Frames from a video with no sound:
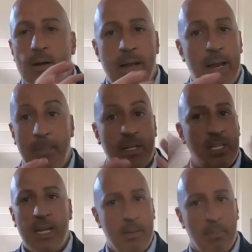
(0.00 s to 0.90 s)
and I'm not
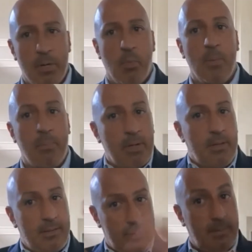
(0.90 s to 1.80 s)
saying anybody would, but
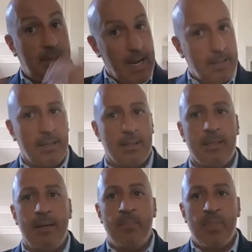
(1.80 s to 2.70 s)

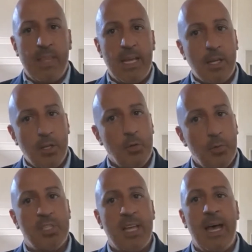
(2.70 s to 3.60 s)
technically they could
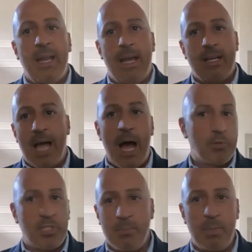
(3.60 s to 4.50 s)
use that as
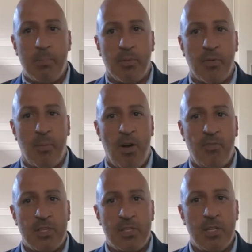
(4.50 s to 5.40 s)
ousting people from
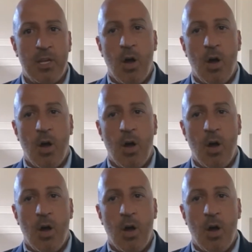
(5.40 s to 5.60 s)
office.